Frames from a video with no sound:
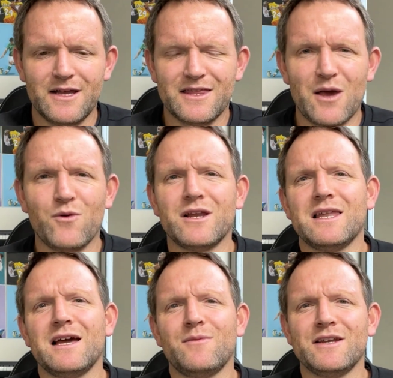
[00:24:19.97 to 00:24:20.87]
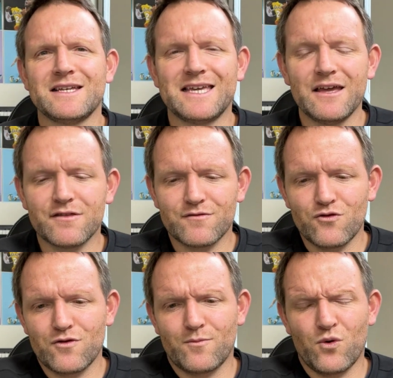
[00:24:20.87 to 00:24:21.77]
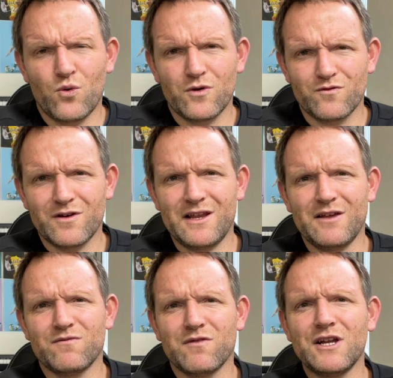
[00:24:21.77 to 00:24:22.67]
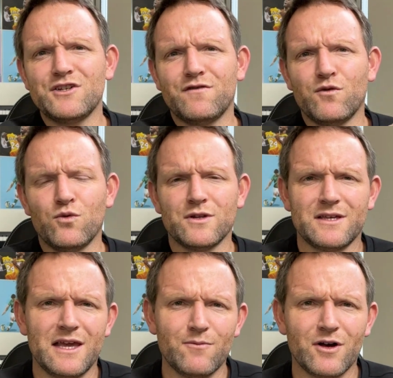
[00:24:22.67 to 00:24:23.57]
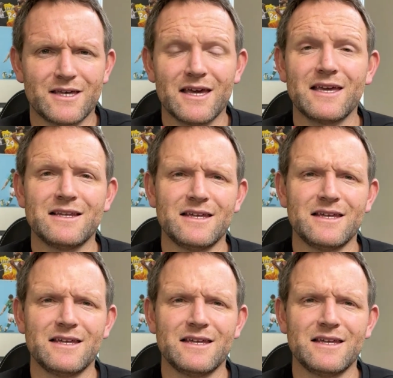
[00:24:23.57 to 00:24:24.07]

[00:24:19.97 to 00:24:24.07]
that would allow me to get through the ball and really reach forward and get my kicking